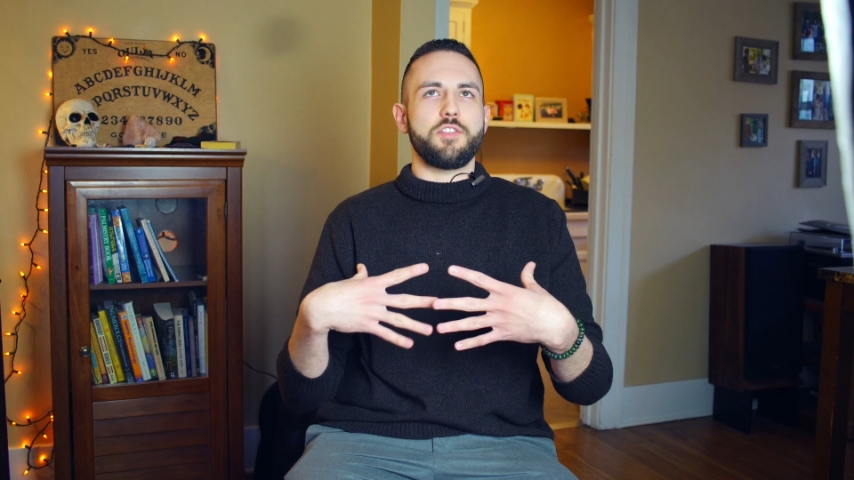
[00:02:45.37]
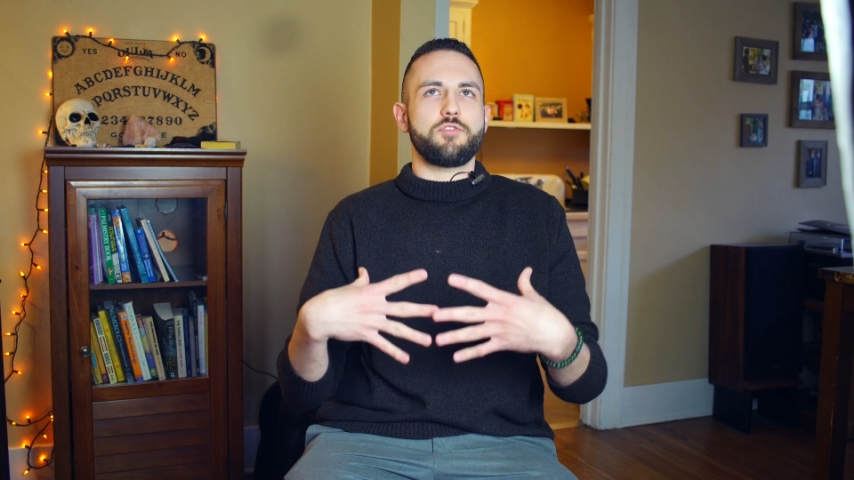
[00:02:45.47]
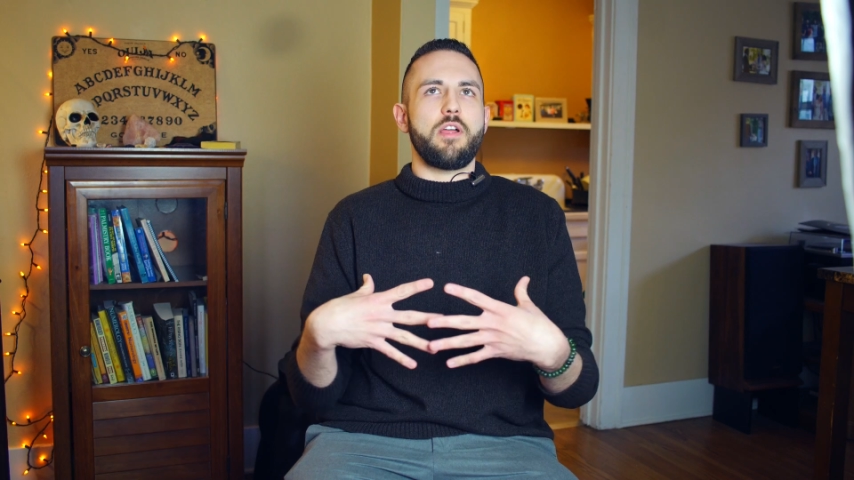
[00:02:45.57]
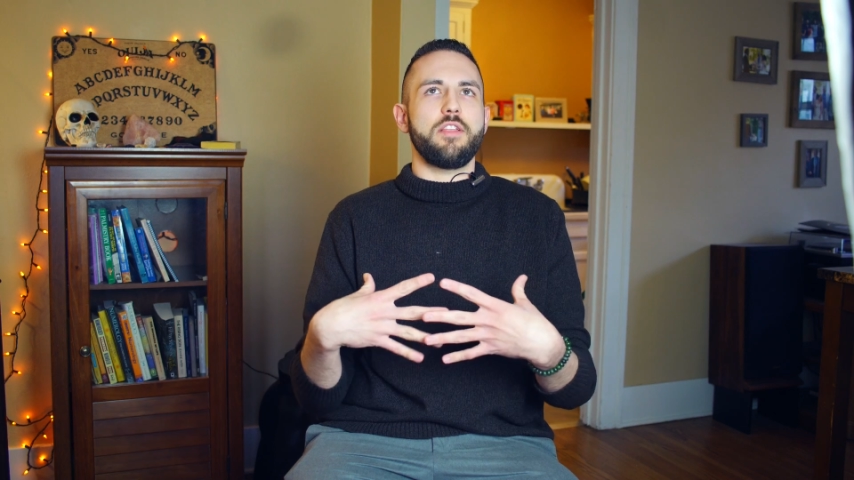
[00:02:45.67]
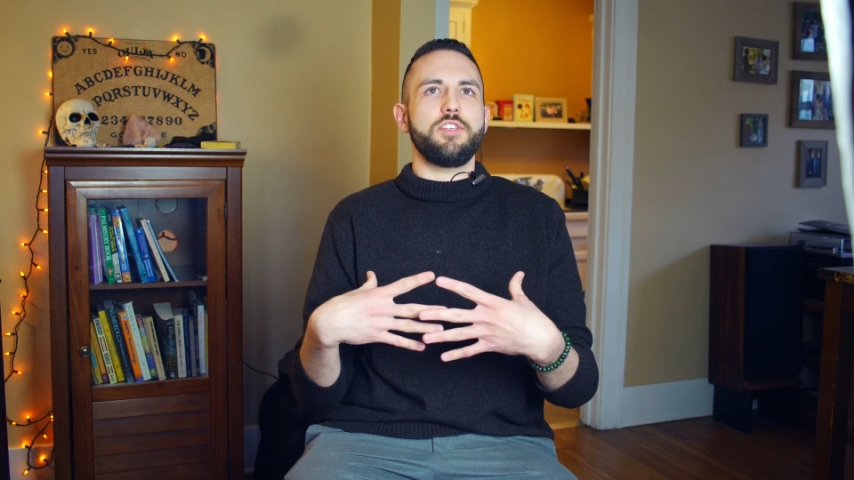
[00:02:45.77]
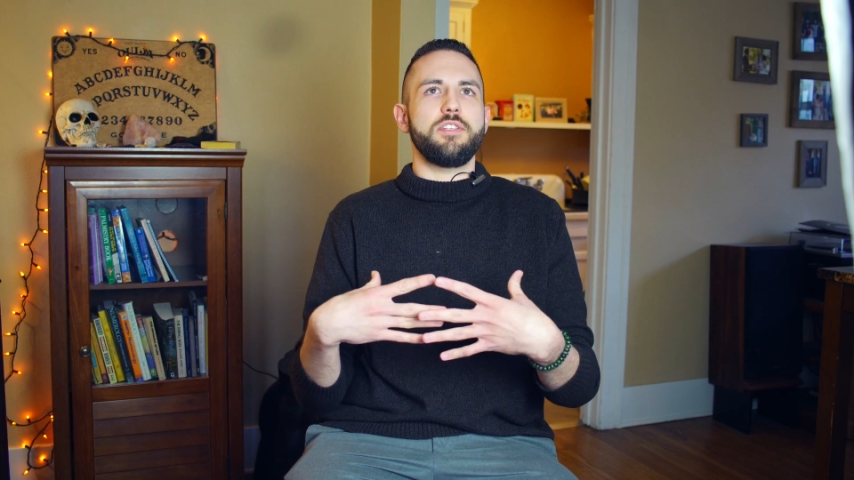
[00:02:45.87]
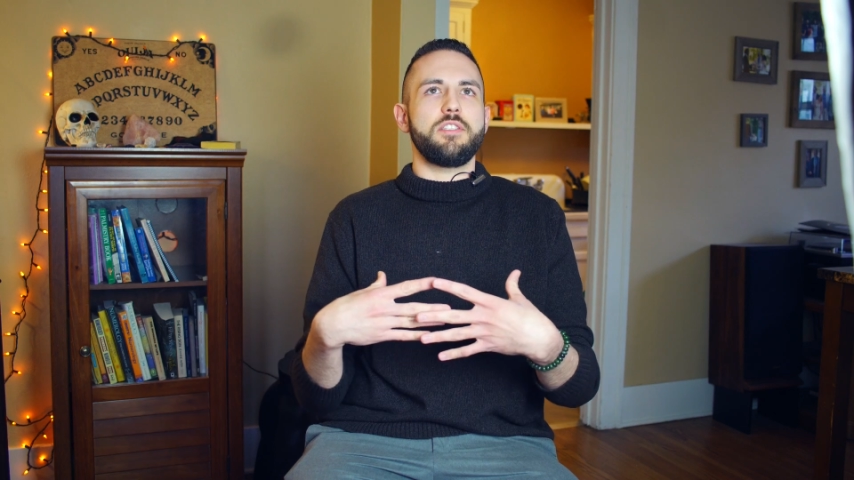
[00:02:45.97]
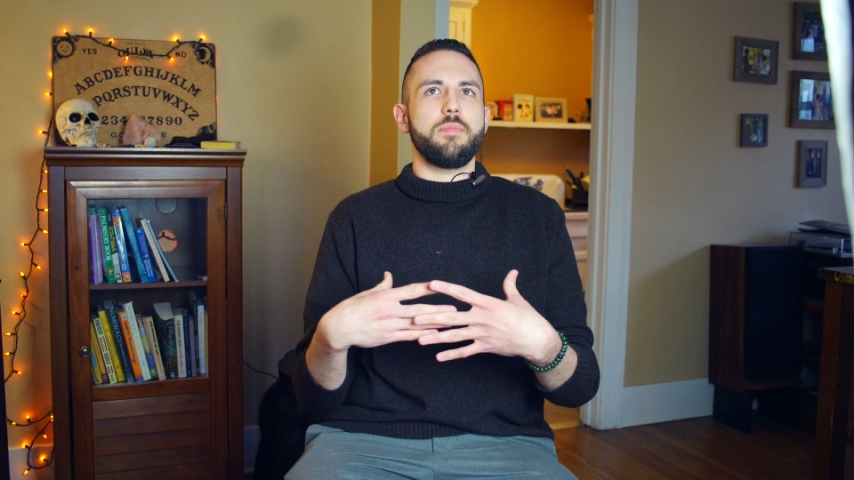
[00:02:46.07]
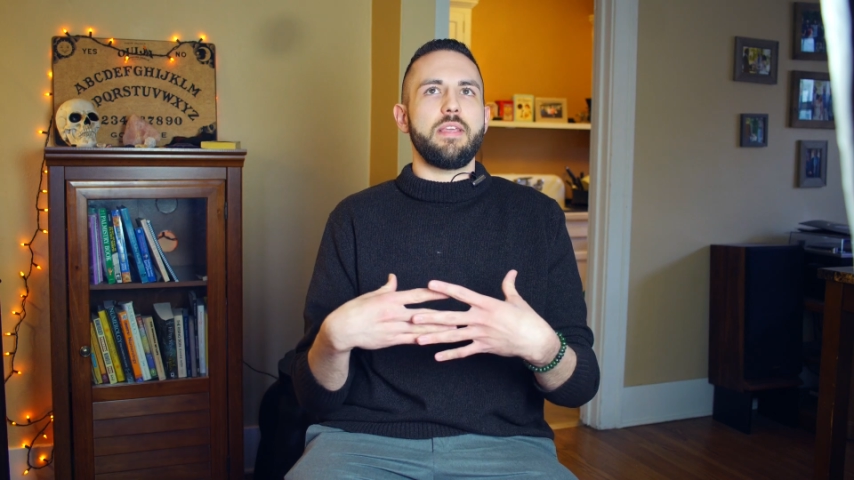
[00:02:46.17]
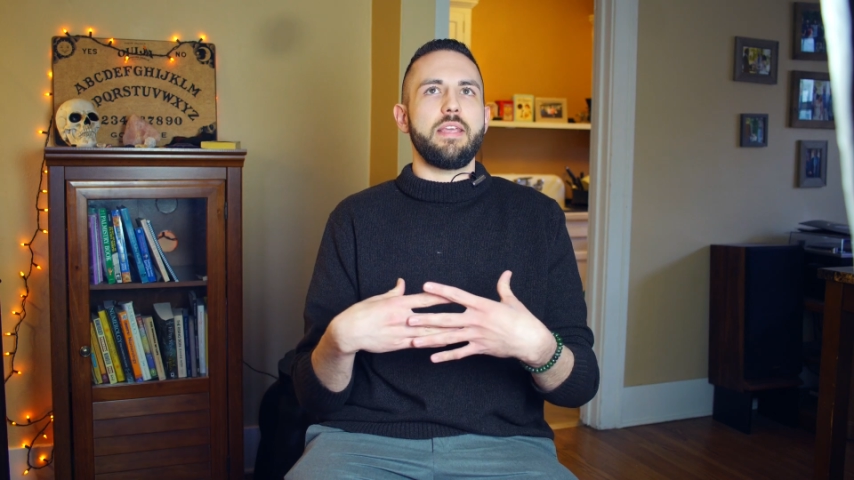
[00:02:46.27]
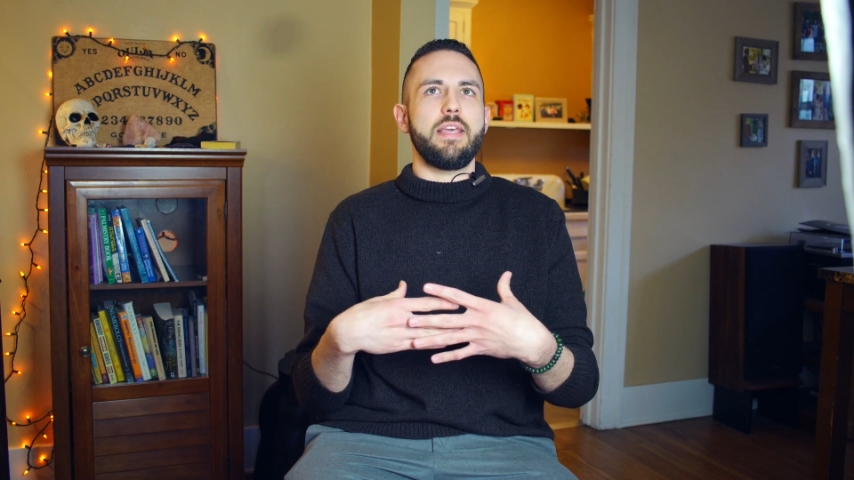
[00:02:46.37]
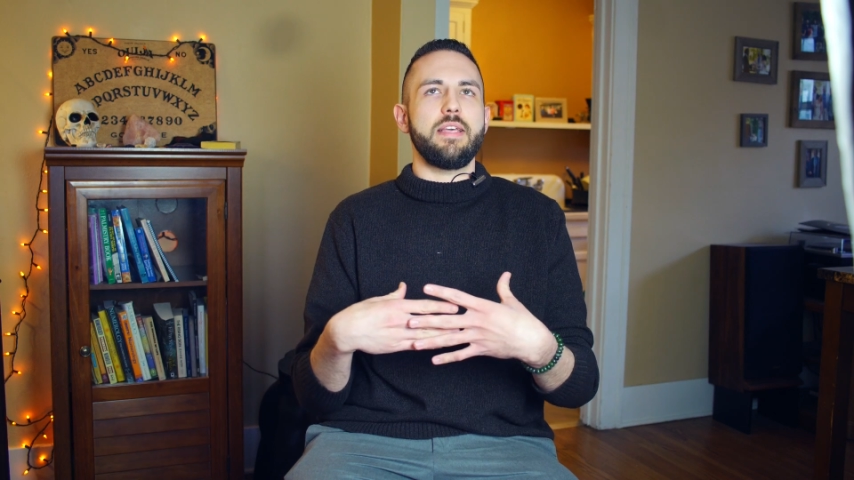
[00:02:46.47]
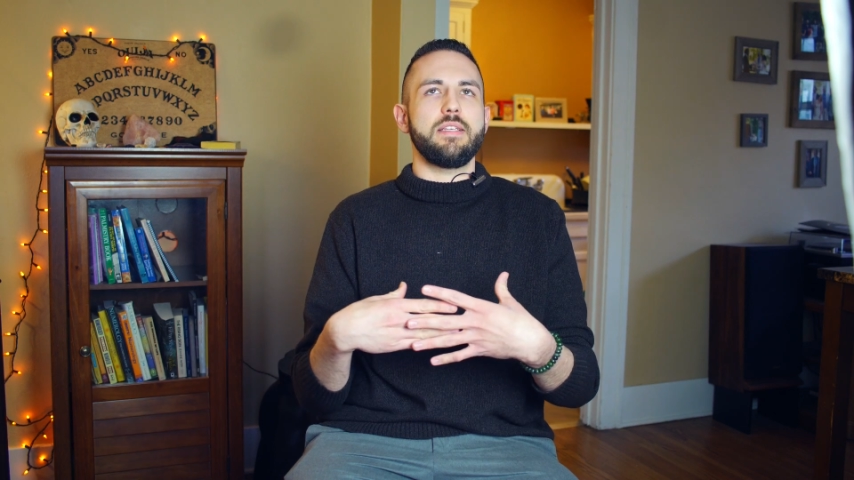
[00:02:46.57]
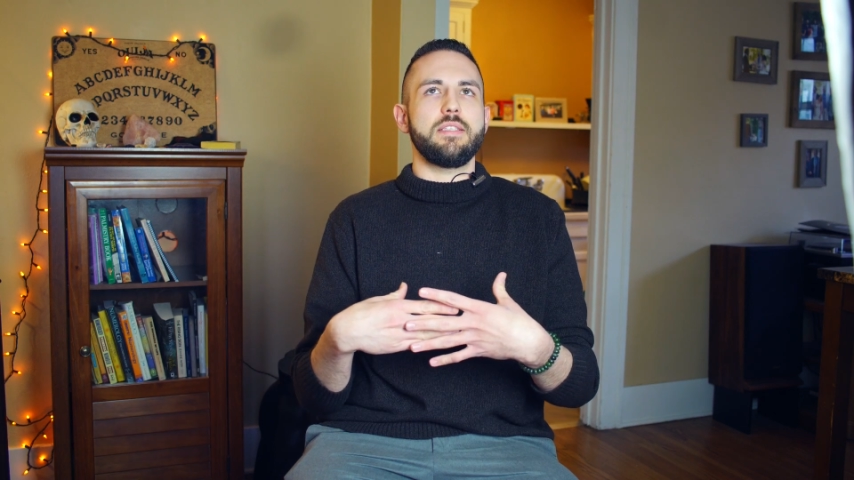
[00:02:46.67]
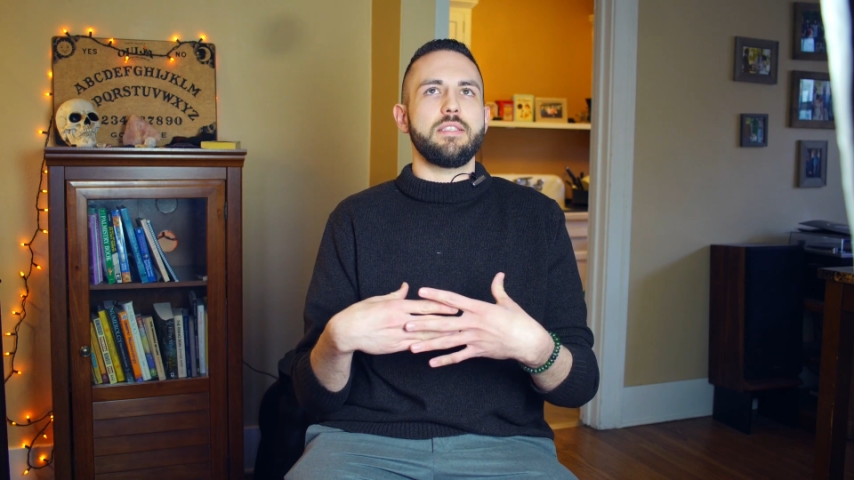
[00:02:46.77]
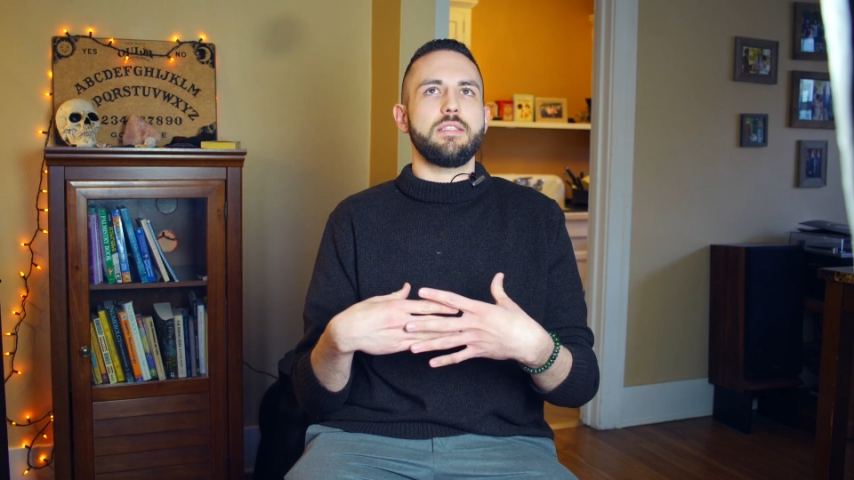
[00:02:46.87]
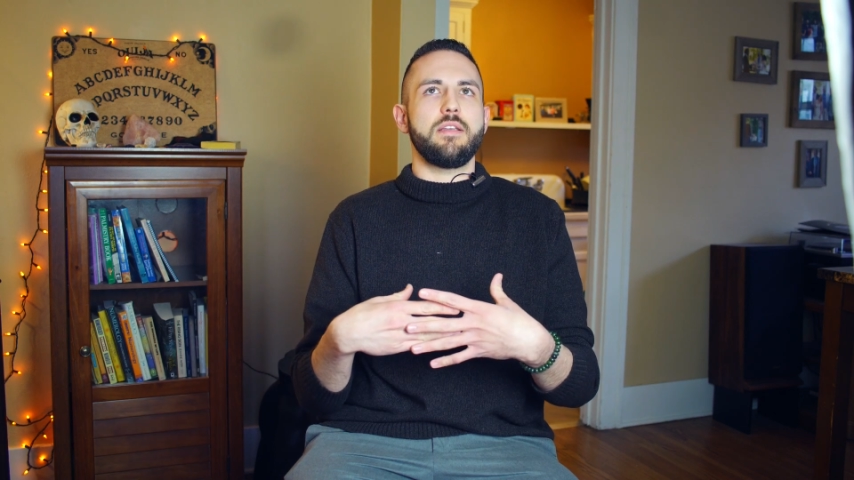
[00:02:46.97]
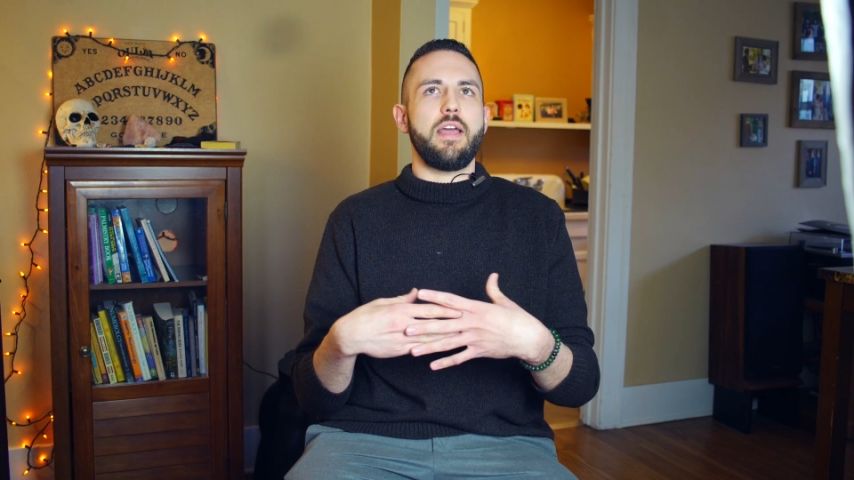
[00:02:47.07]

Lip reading: Astrology to me is